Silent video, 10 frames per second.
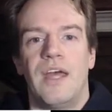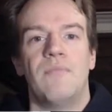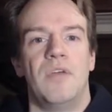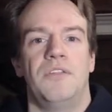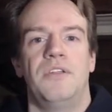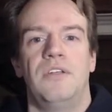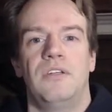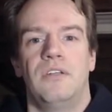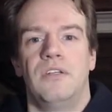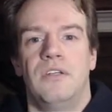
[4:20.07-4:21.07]
That
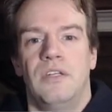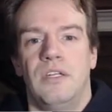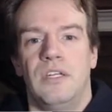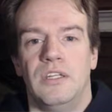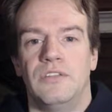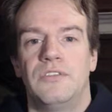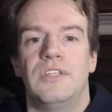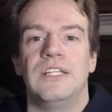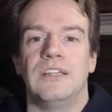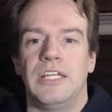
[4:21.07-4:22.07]
method
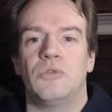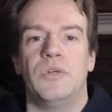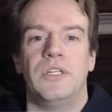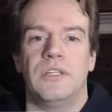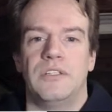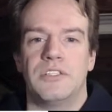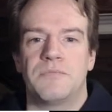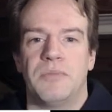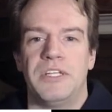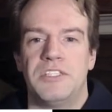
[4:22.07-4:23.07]
is the liquid
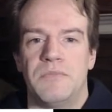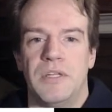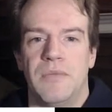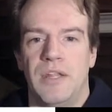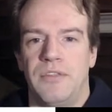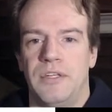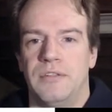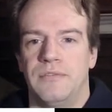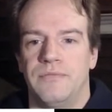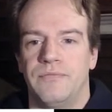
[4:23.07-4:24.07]
displacement
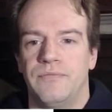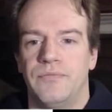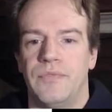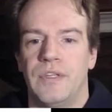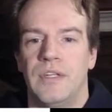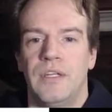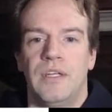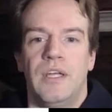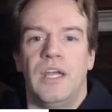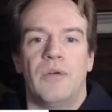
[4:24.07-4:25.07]
method.
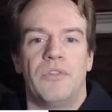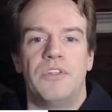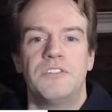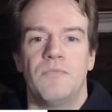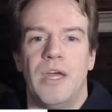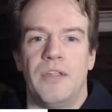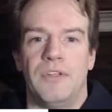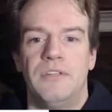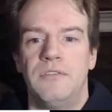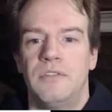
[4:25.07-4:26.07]
And with this
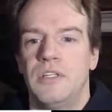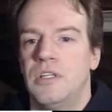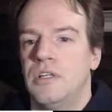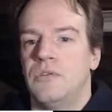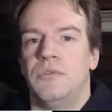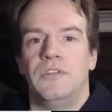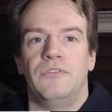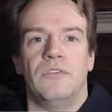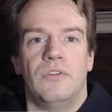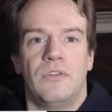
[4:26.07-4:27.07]
method,
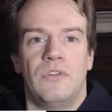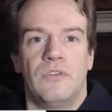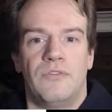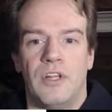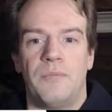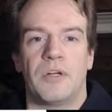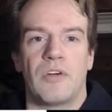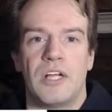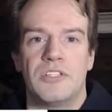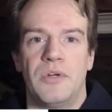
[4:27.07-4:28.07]
we fill up
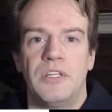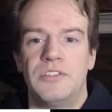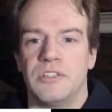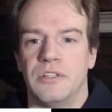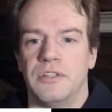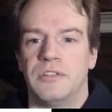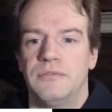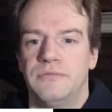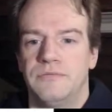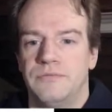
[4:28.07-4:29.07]
a graduated
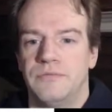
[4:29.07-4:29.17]
cylinder,